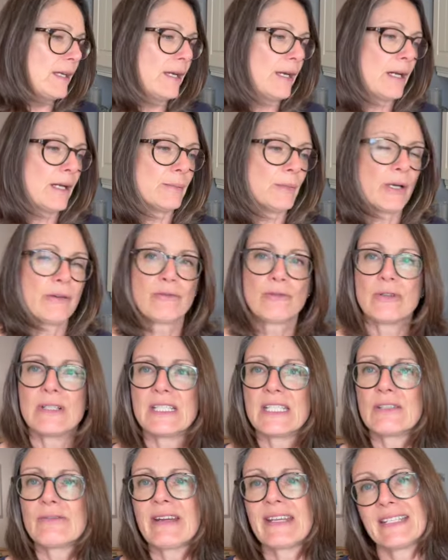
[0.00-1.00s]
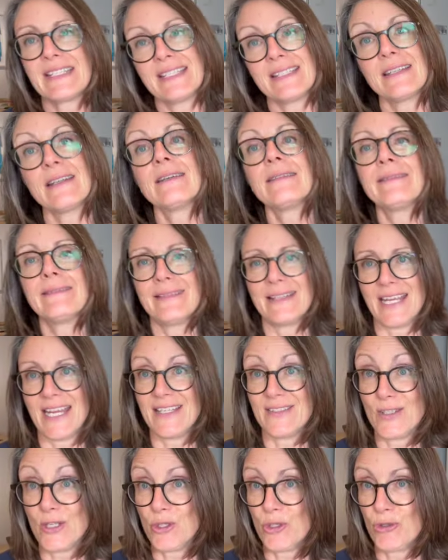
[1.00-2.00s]
I've already grated,
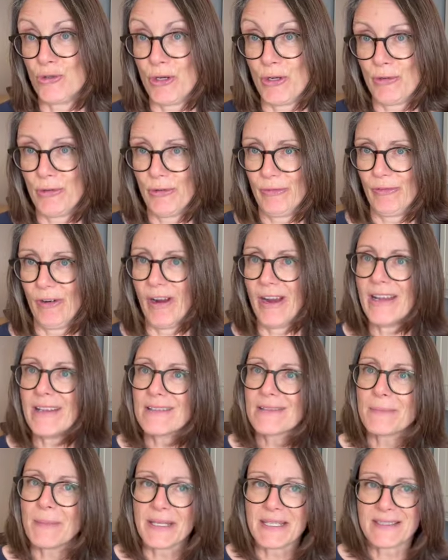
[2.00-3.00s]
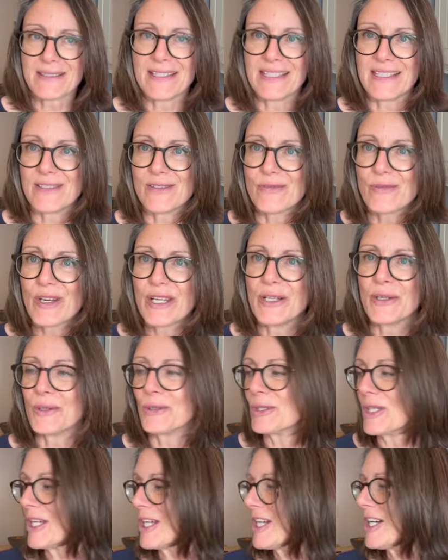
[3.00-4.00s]
here's the truth, right? This makes these
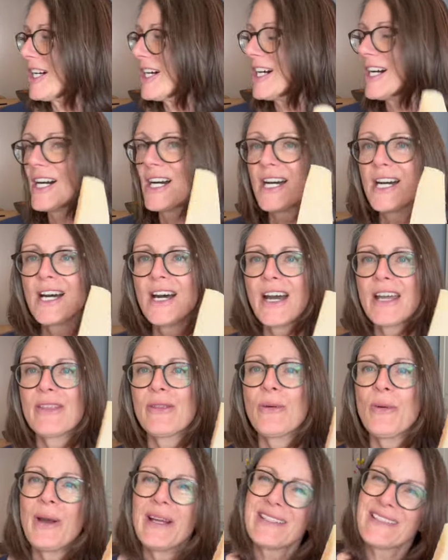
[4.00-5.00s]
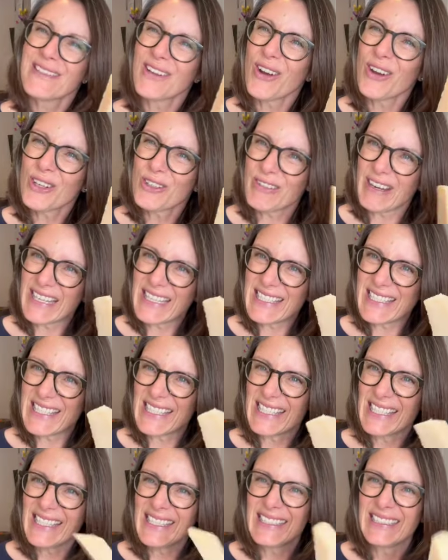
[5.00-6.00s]
real. I thought I'd start grating
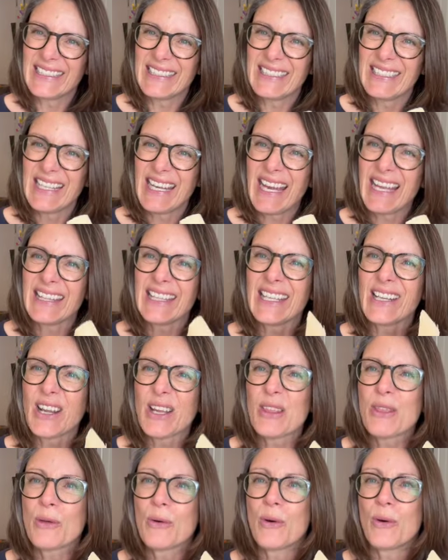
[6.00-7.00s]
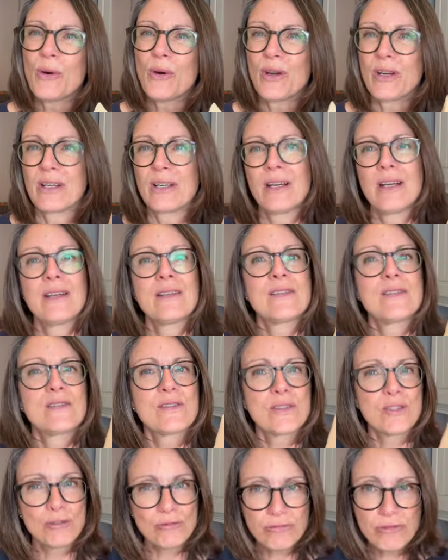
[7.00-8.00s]
it, and then I thought,
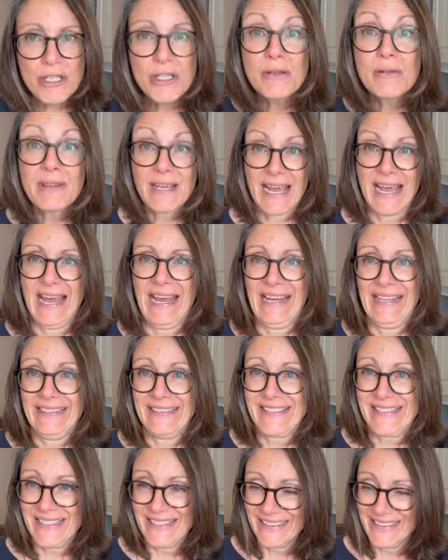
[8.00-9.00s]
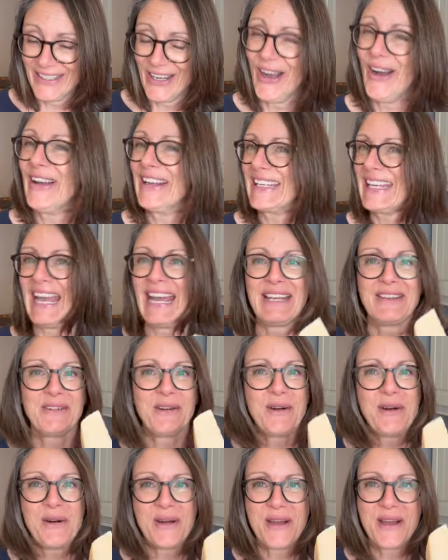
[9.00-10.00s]
screw that. I
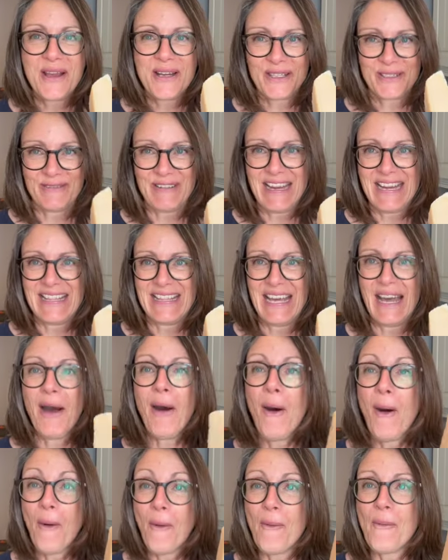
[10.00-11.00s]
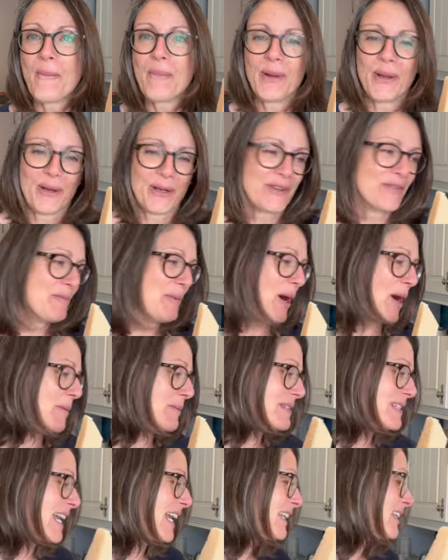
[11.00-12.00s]
cannot grate that whole block of
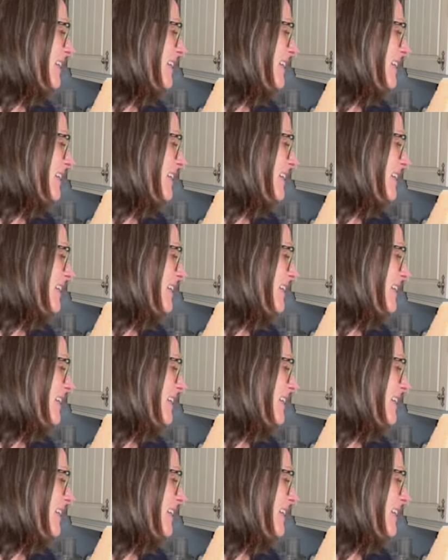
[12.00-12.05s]
Parmesan.